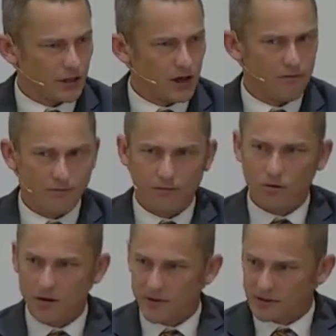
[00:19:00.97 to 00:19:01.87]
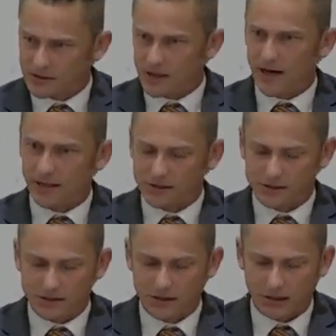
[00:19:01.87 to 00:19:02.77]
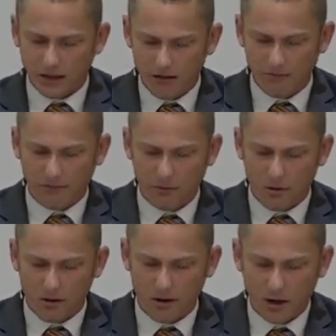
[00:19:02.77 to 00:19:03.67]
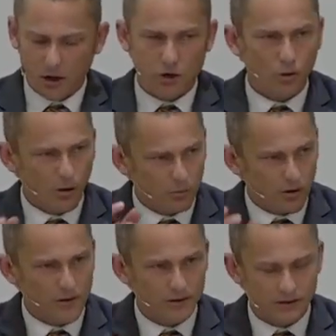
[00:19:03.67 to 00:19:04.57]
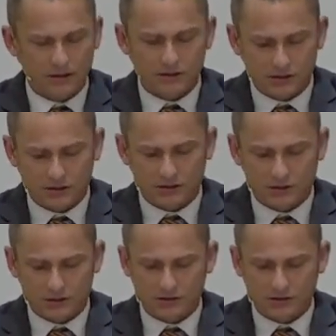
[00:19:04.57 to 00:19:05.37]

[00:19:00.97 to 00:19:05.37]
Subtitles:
love for the saints, love for your brothers and sisters